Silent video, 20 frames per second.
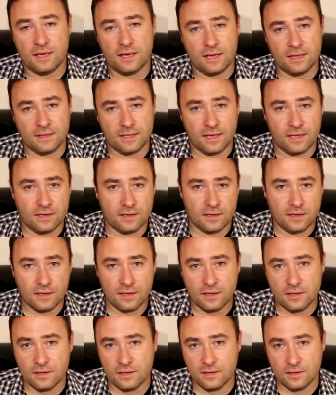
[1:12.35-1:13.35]
And then,
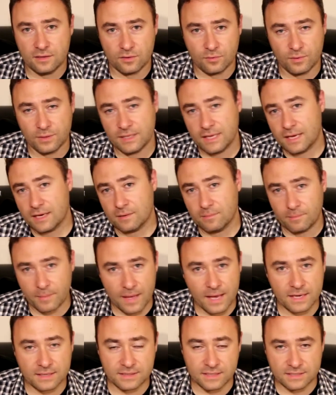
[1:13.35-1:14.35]
when they come
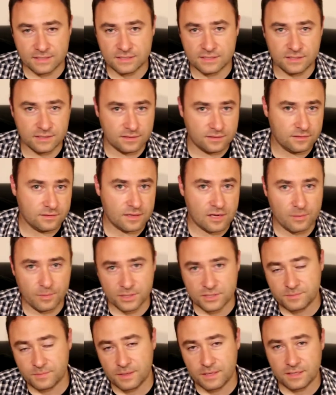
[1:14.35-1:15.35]
back, they see how
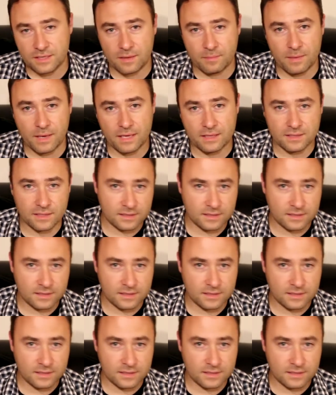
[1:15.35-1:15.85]
much money they made.